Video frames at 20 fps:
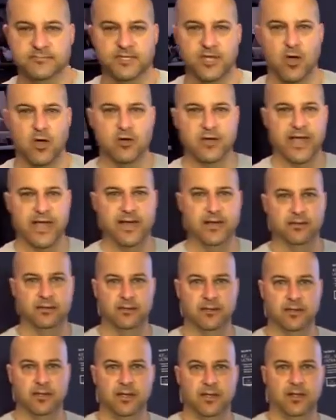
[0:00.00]
Okay.
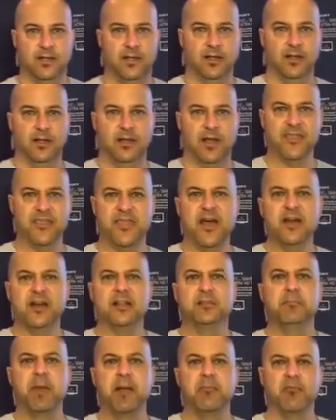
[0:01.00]
I
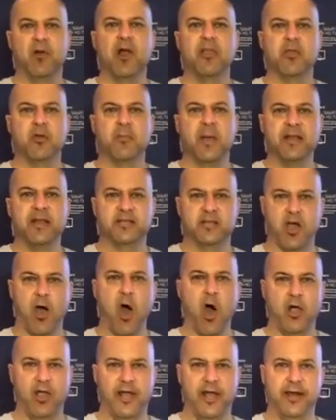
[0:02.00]
thought my brother might
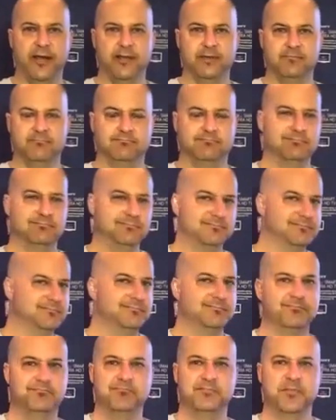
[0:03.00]
call in,
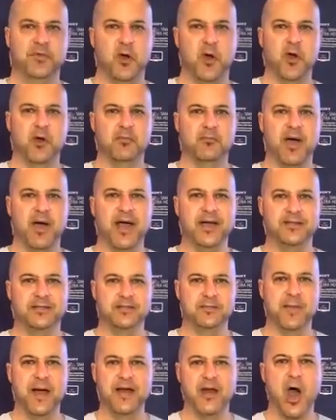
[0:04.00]
or
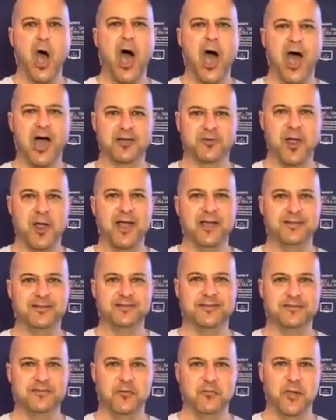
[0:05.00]
my dog, right?
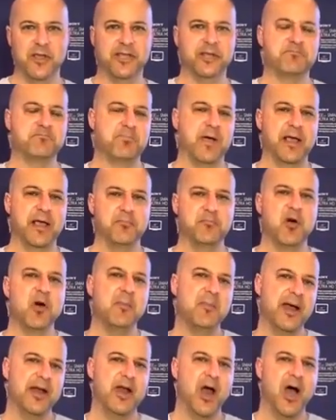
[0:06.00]
I could pull up
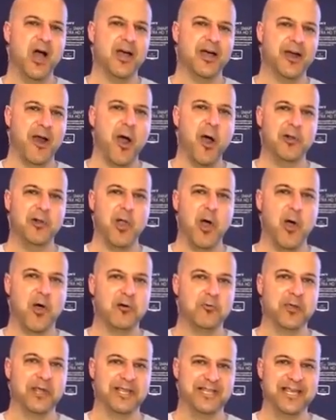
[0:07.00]
my dog on Arlo
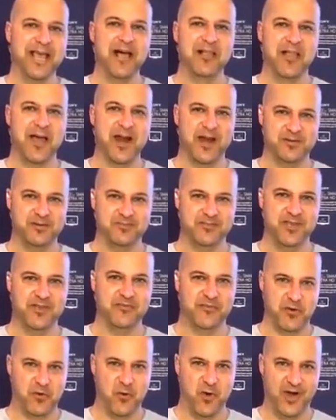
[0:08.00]
and we could yell at him
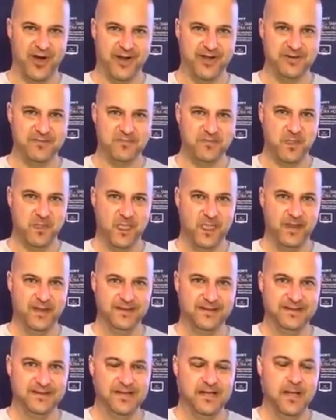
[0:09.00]
if we wanted.
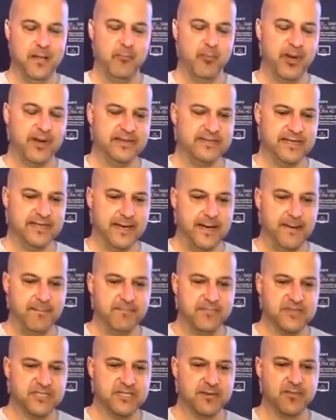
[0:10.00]
But
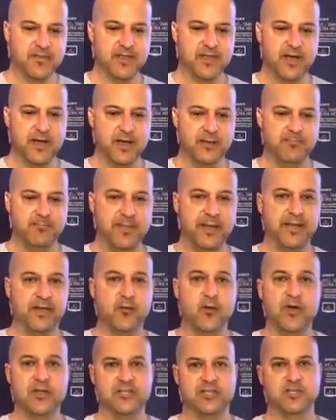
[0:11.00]
some of the big
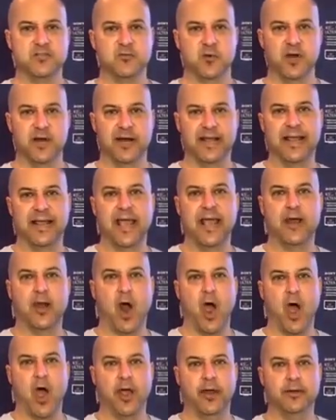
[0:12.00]
questions we're going to get
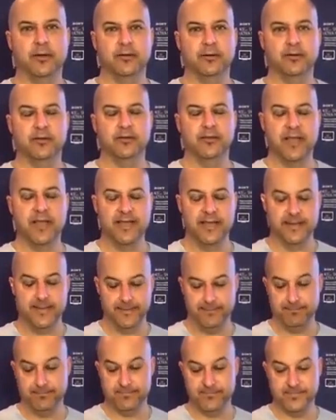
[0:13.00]
on the
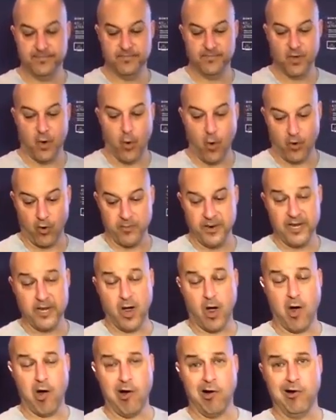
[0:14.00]
Orbi
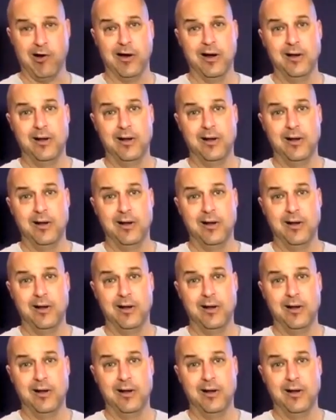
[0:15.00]
are,